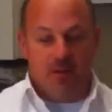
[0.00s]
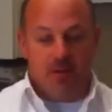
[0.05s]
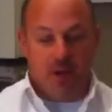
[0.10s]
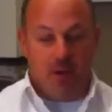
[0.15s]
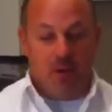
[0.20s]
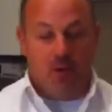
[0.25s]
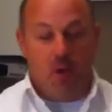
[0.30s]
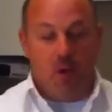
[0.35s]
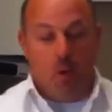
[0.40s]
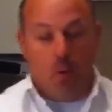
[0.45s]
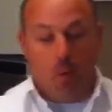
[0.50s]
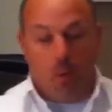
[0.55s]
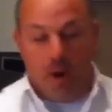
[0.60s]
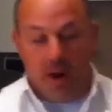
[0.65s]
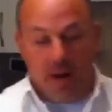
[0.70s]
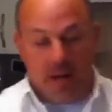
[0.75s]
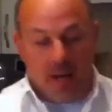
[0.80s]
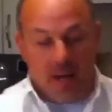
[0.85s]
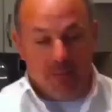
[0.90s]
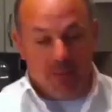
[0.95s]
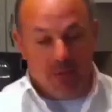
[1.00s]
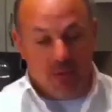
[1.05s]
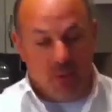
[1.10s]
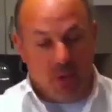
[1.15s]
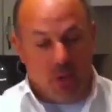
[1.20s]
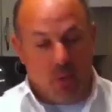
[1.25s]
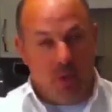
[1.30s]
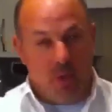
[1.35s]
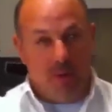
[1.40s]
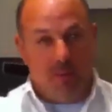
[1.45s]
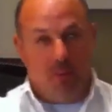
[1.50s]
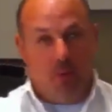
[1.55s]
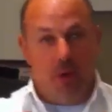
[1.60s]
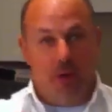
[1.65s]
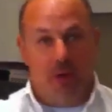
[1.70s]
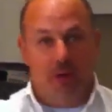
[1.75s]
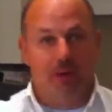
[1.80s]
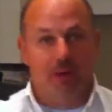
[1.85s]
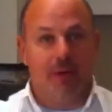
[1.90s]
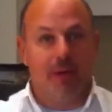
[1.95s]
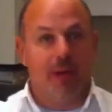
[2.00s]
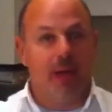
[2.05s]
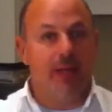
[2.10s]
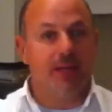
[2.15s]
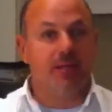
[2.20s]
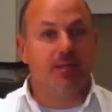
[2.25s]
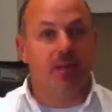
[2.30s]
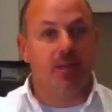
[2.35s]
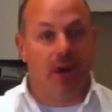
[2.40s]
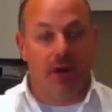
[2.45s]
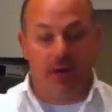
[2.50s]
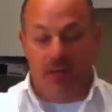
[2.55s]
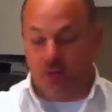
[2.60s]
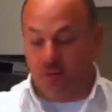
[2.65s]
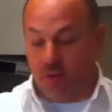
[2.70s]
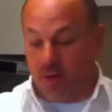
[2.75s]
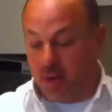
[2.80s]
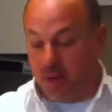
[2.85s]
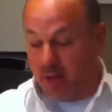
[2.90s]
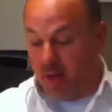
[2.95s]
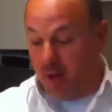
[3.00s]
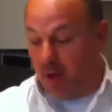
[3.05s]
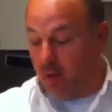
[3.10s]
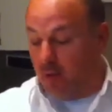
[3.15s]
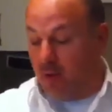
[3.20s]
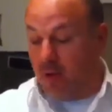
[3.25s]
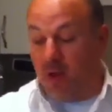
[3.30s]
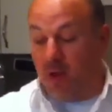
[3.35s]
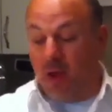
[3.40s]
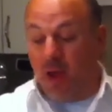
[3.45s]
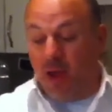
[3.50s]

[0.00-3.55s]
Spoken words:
So when it comes to a quick boil, it's done, it's ready to go.